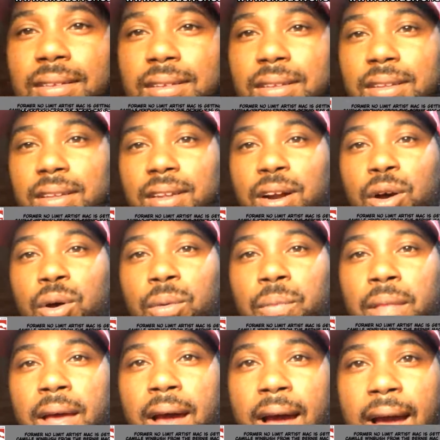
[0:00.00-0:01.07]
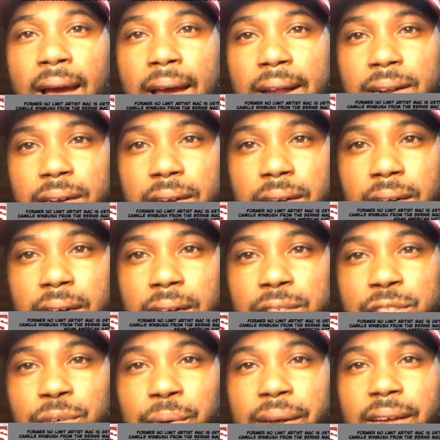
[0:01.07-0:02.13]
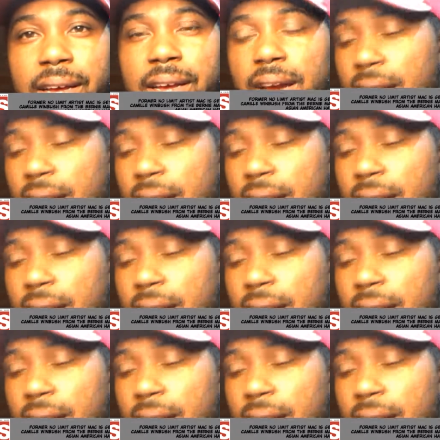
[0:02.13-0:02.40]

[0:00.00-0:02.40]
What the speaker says: You know, I had to do it kind